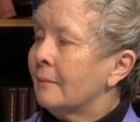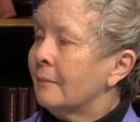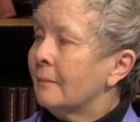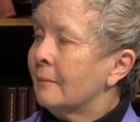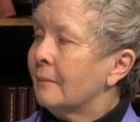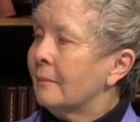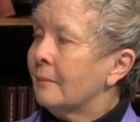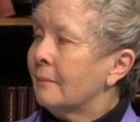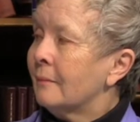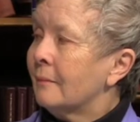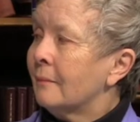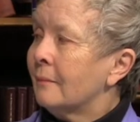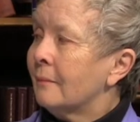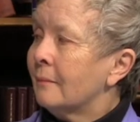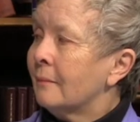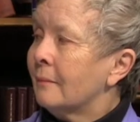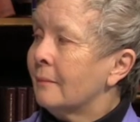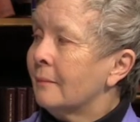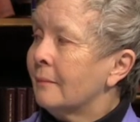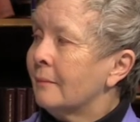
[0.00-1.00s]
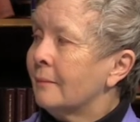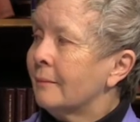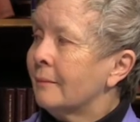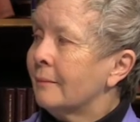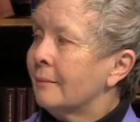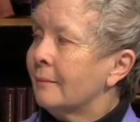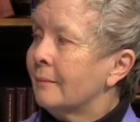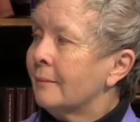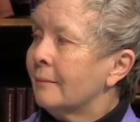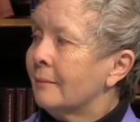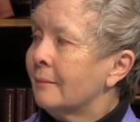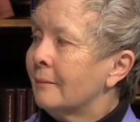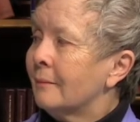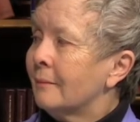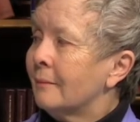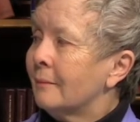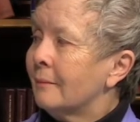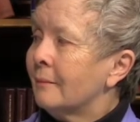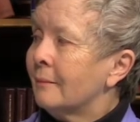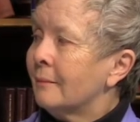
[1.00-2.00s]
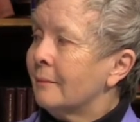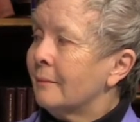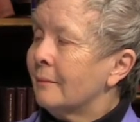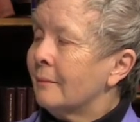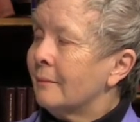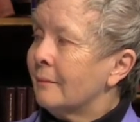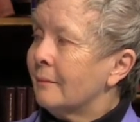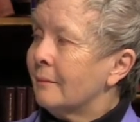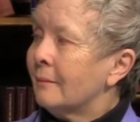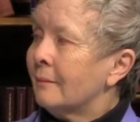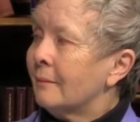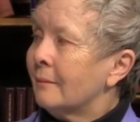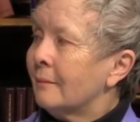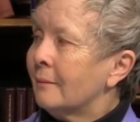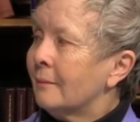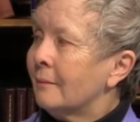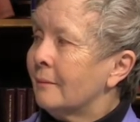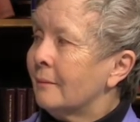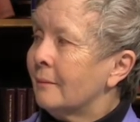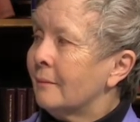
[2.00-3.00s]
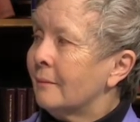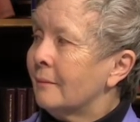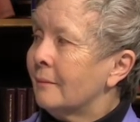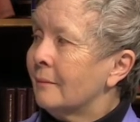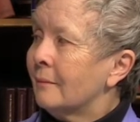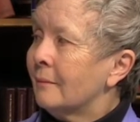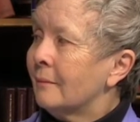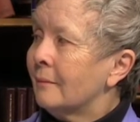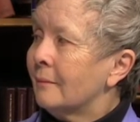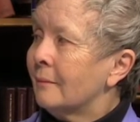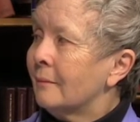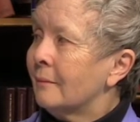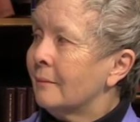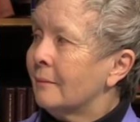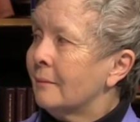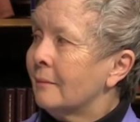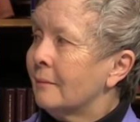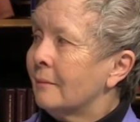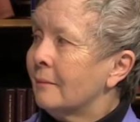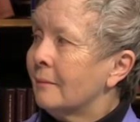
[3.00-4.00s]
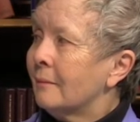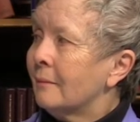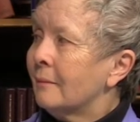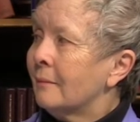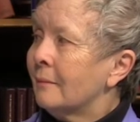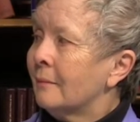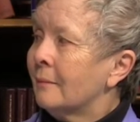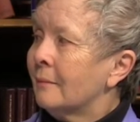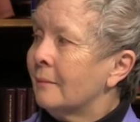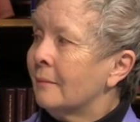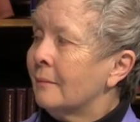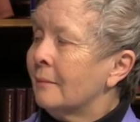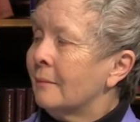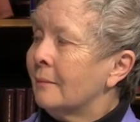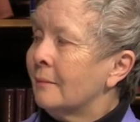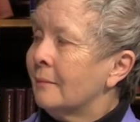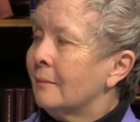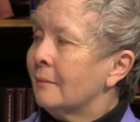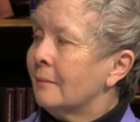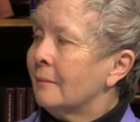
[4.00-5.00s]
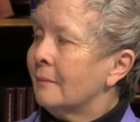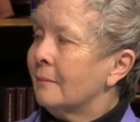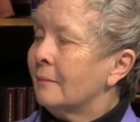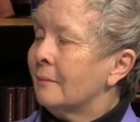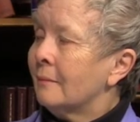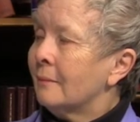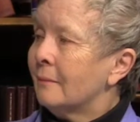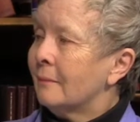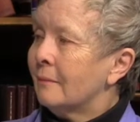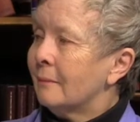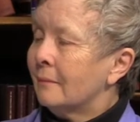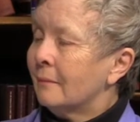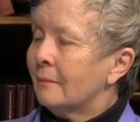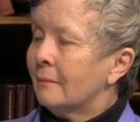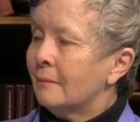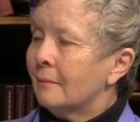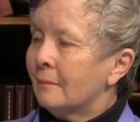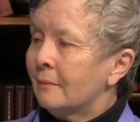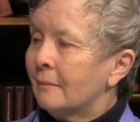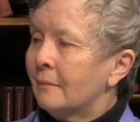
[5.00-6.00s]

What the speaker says: (silent)